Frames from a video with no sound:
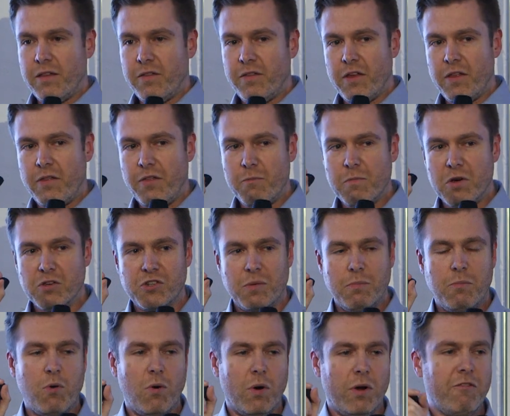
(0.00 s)
the most
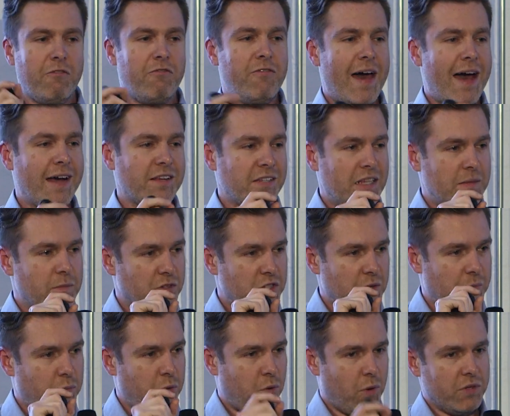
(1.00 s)
important facts and the
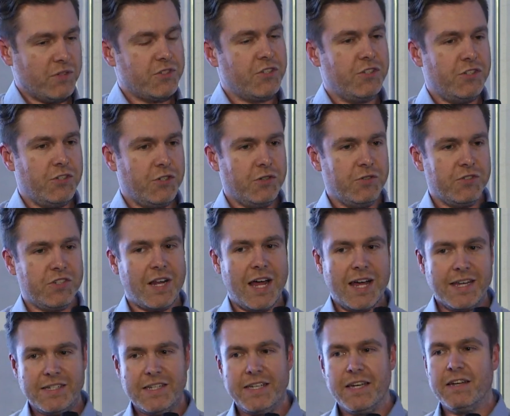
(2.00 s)
most important to-dos and
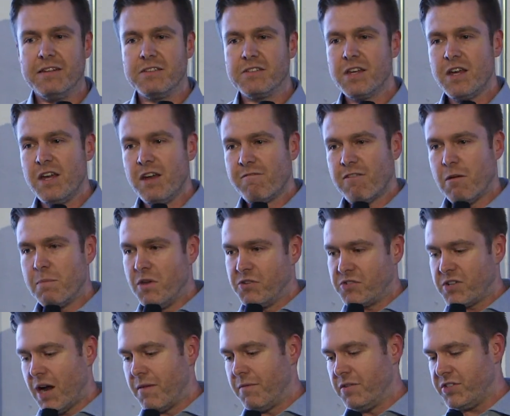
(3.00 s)
ideas from
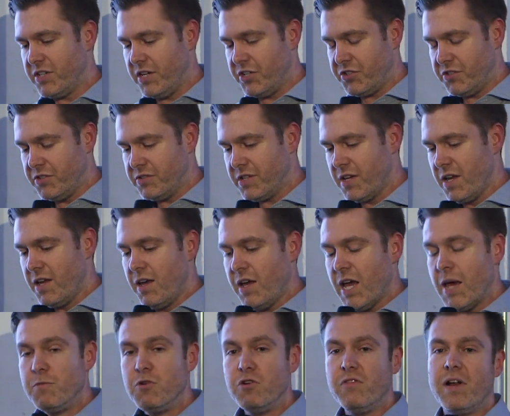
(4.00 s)
those conversations
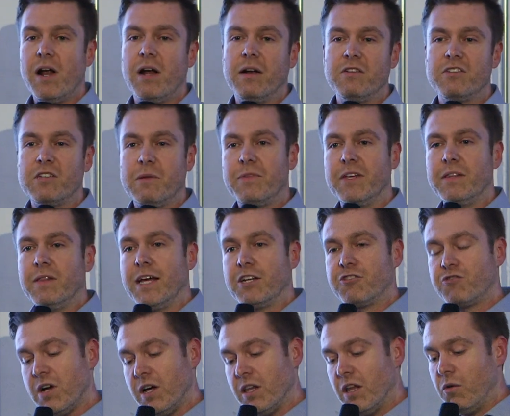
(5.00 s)
and move it on to something like
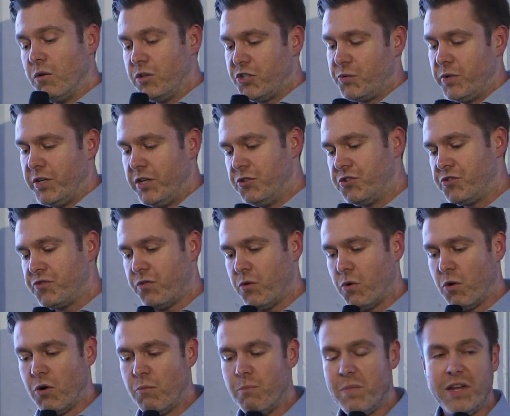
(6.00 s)
Trello, which we used
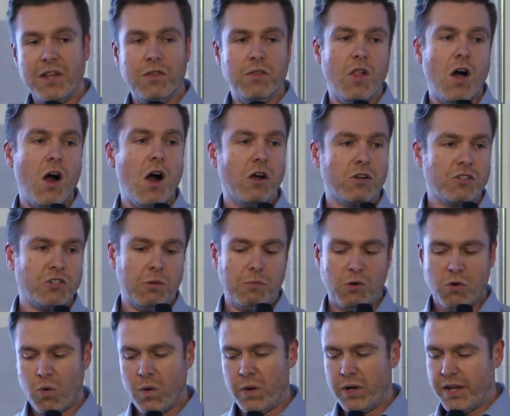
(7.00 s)
for mid and
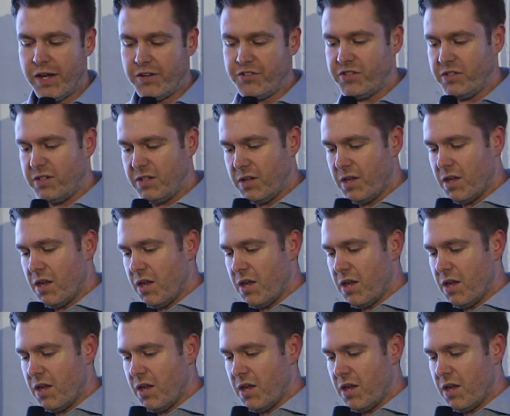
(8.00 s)
long-term coordination.